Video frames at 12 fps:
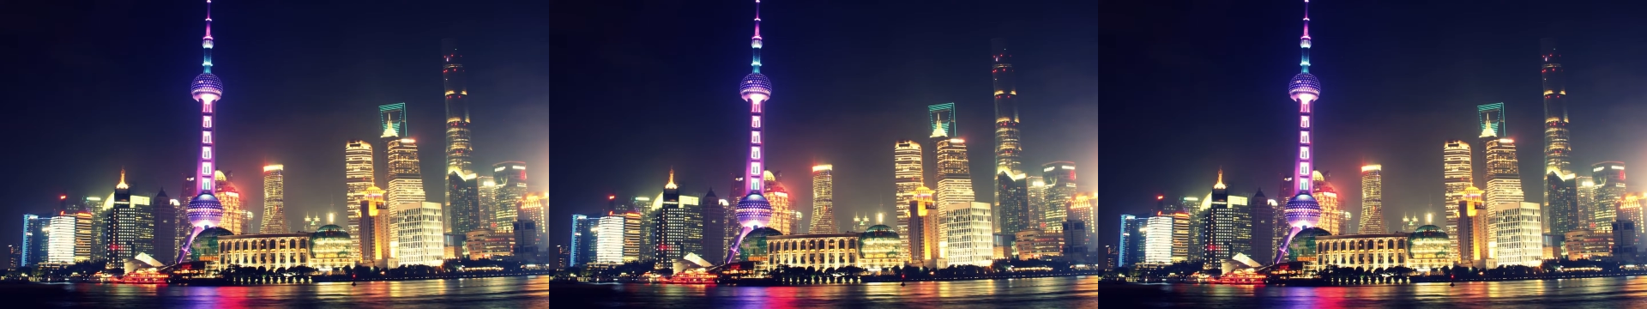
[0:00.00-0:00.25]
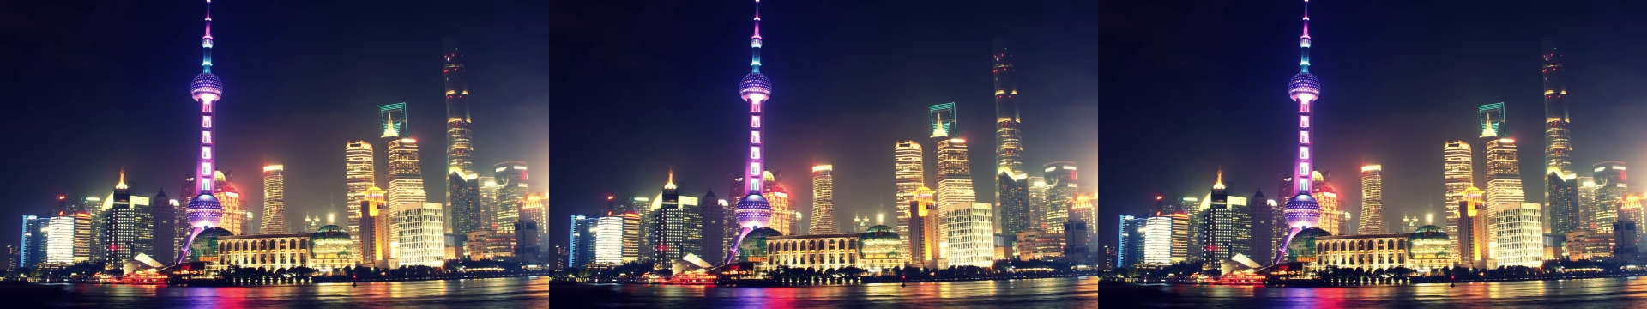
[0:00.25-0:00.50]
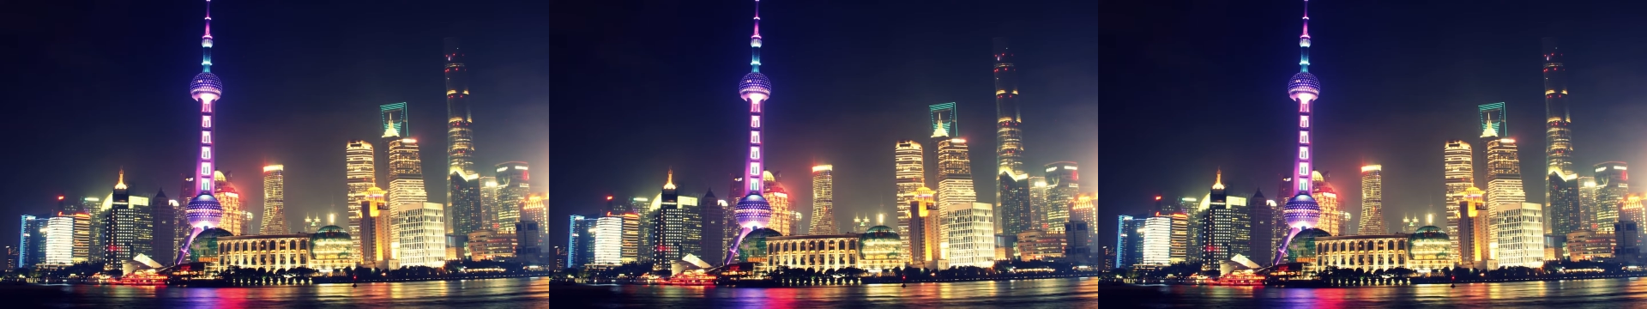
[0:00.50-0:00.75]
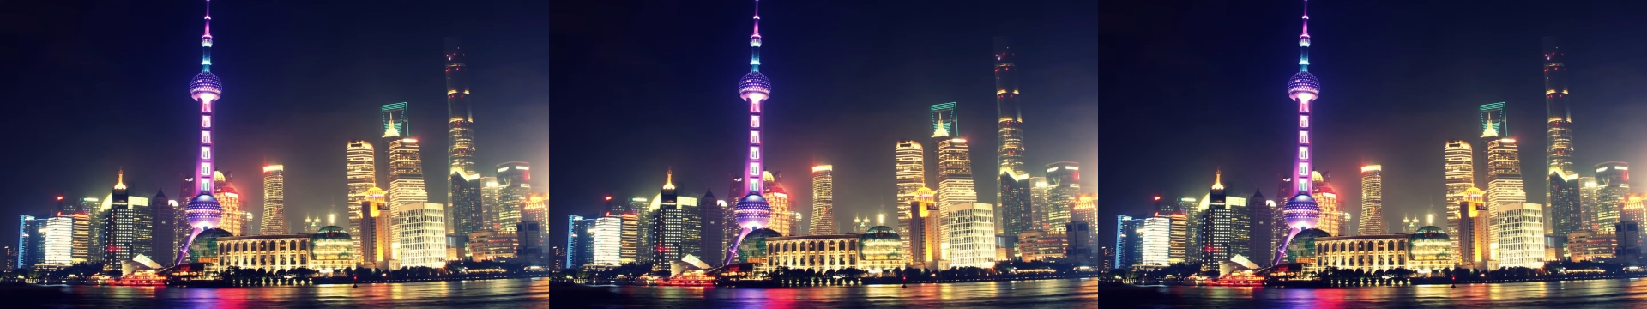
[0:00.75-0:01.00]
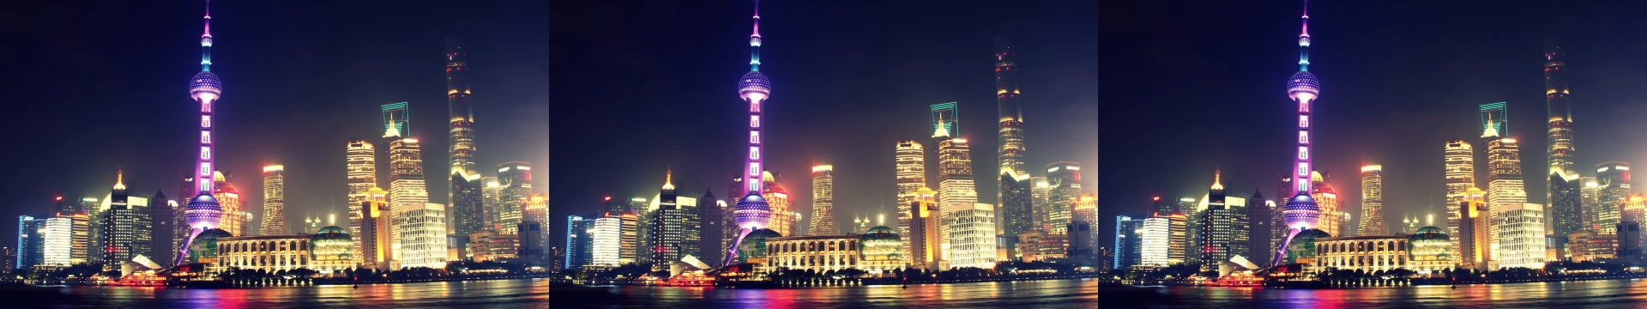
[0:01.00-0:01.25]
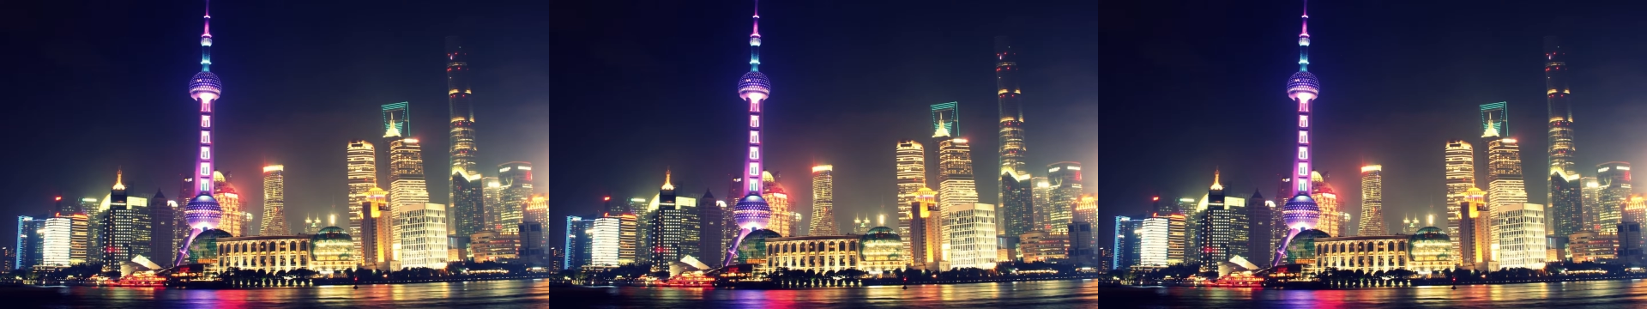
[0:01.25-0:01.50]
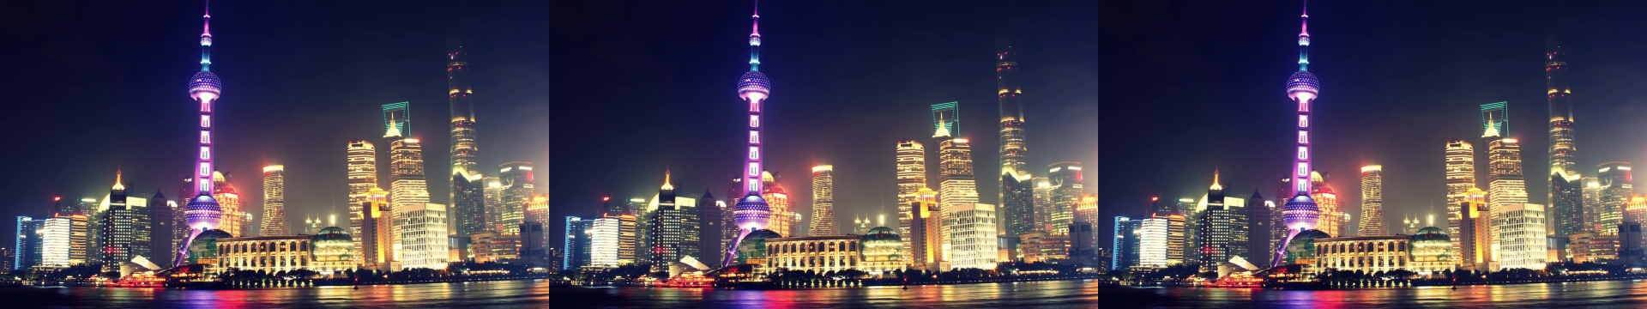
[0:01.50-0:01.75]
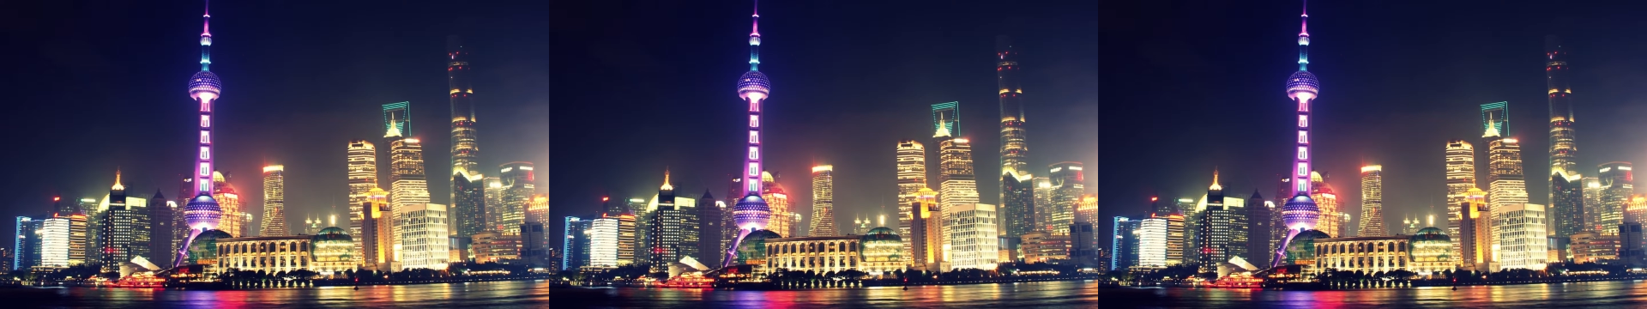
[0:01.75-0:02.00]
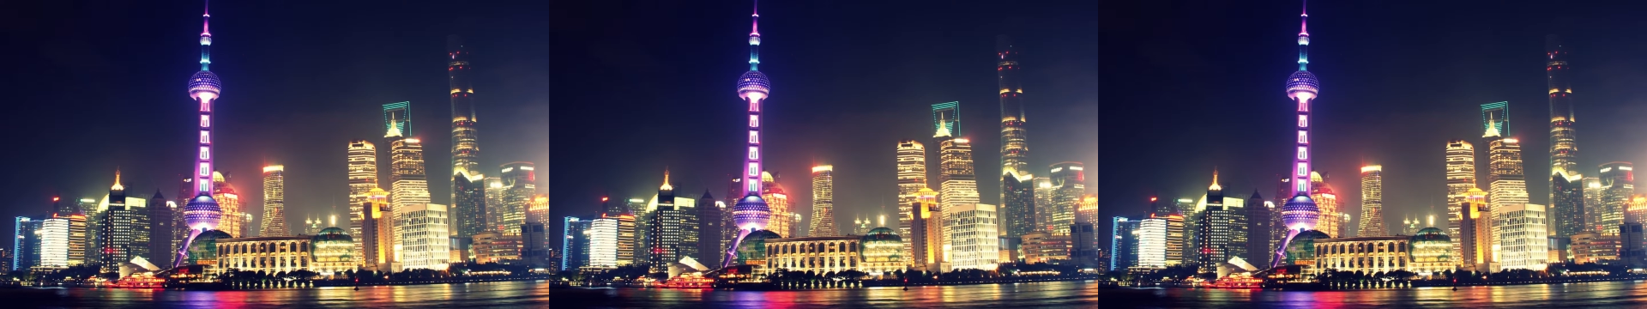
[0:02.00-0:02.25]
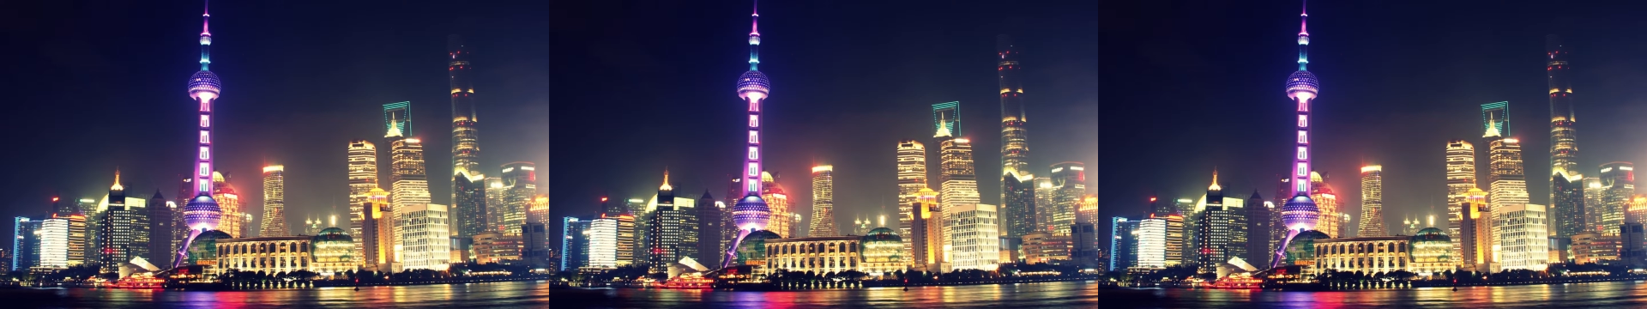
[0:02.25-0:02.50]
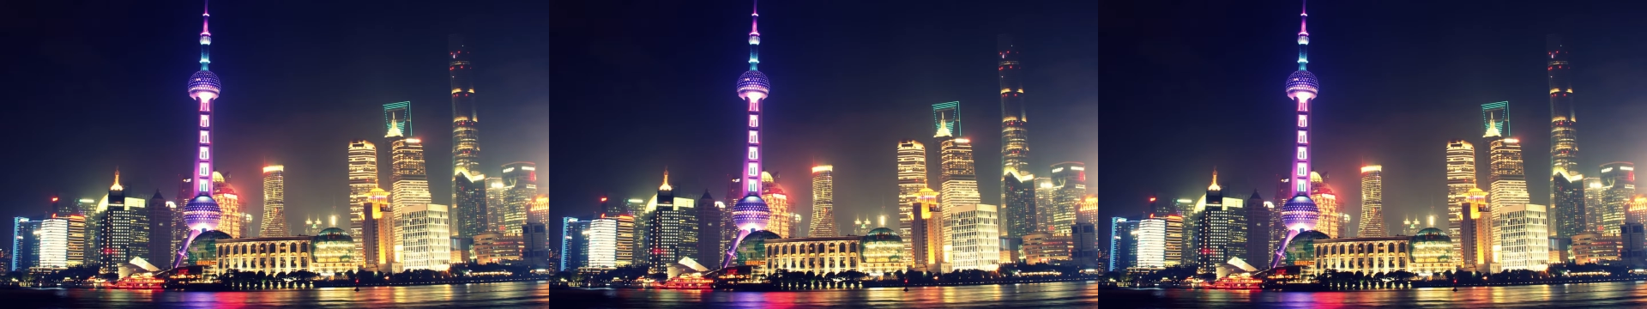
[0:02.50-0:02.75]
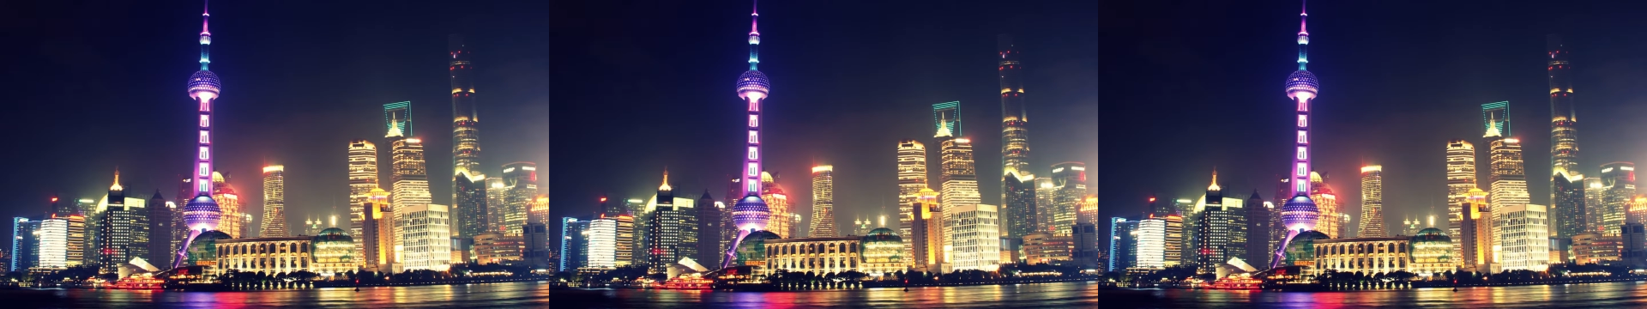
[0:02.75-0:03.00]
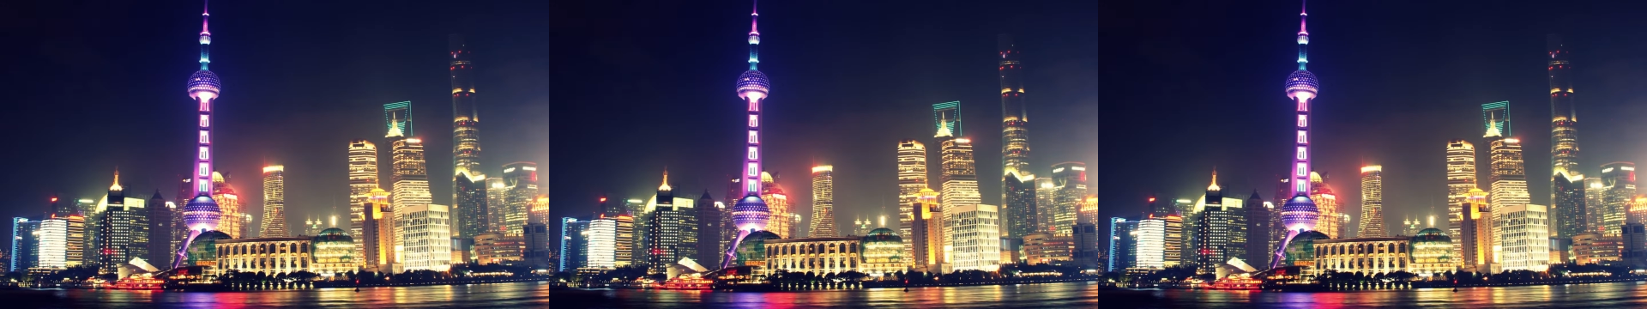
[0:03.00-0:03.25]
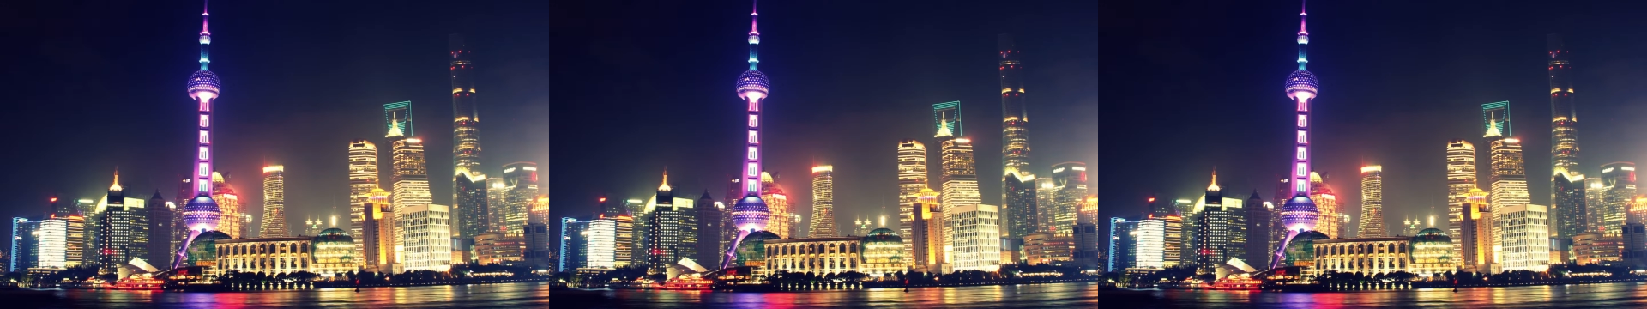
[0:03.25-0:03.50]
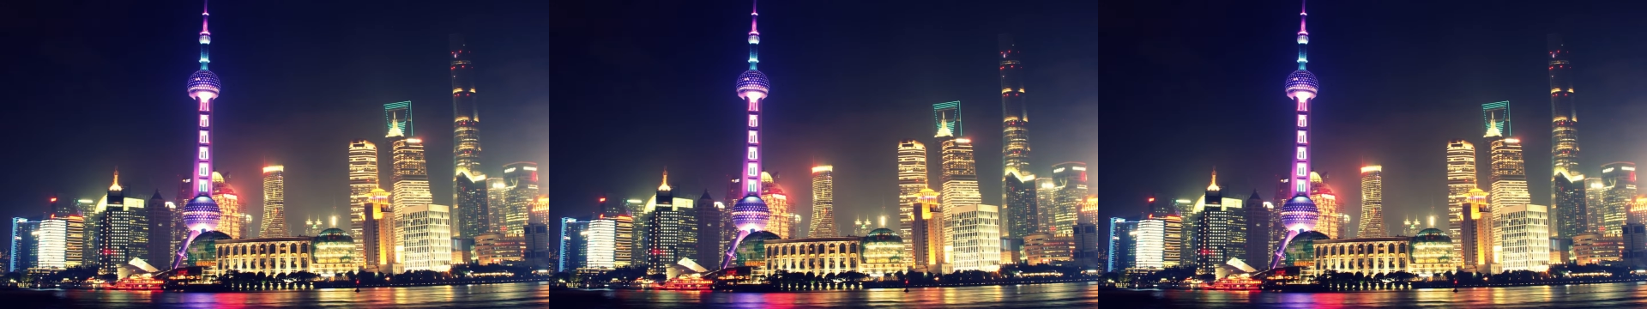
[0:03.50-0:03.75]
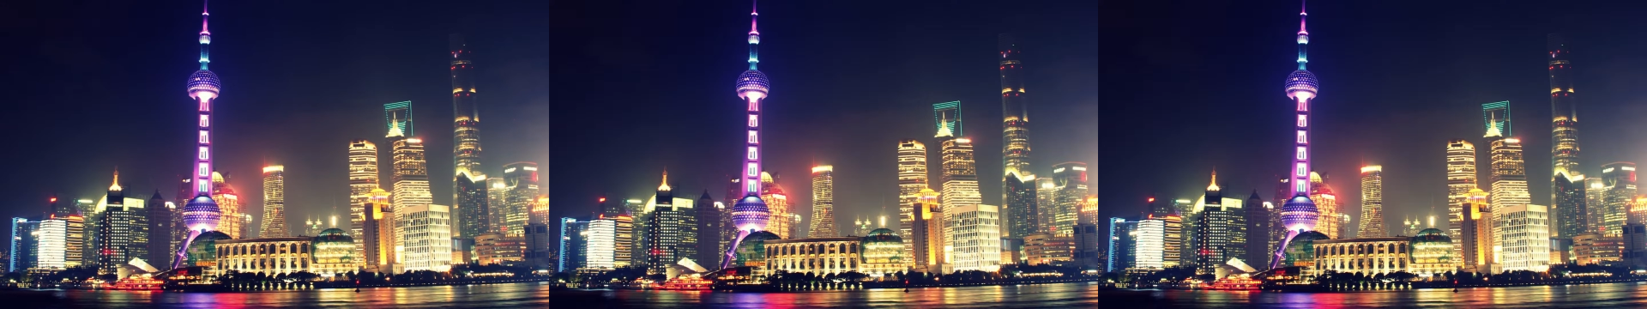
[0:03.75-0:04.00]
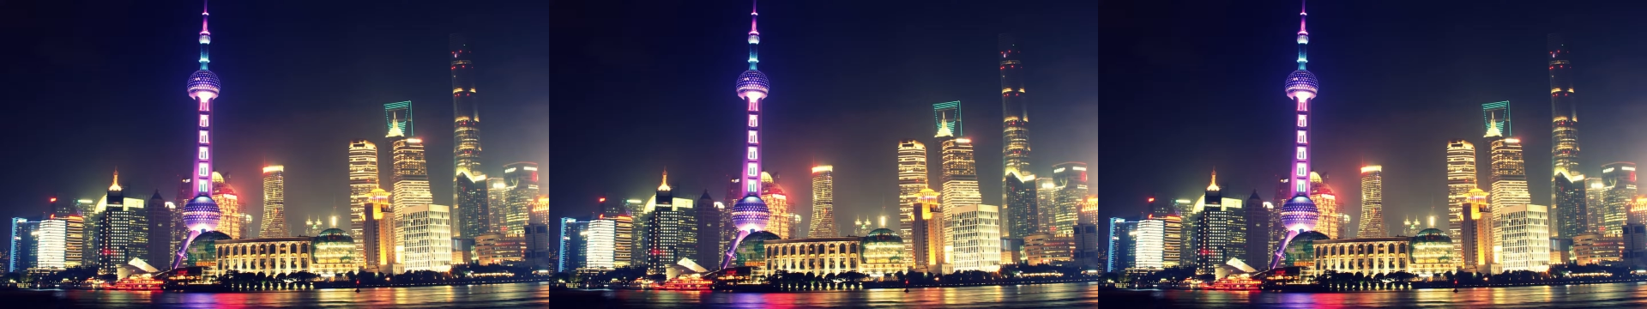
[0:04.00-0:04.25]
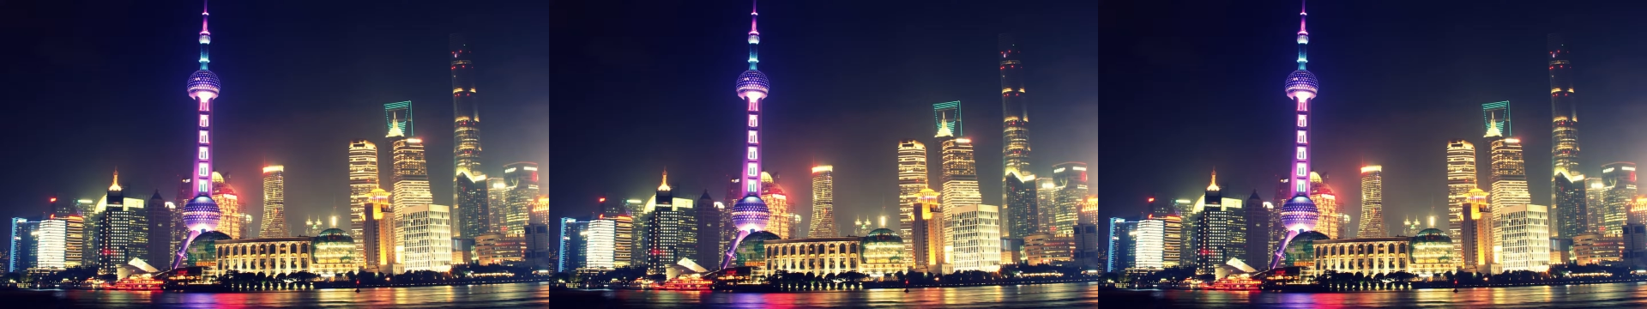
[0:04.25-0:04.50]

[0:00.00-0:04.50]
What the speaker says: [unreadable: no face in view]